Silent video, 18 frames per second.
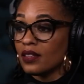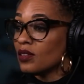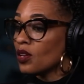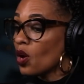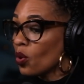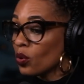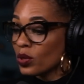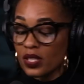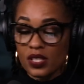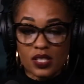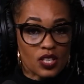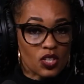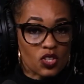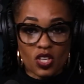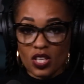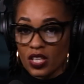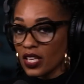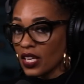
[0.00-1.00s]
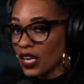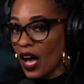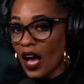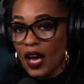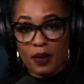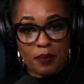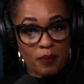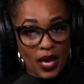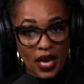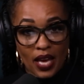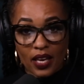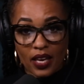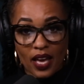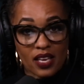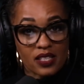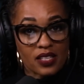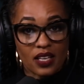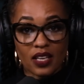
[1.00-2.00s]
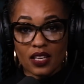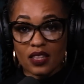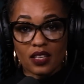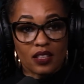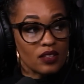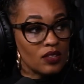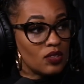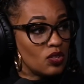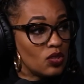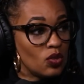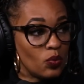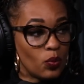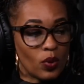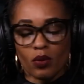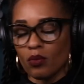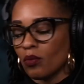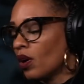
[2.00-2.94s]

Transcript: No decision that I make has anything to do, with,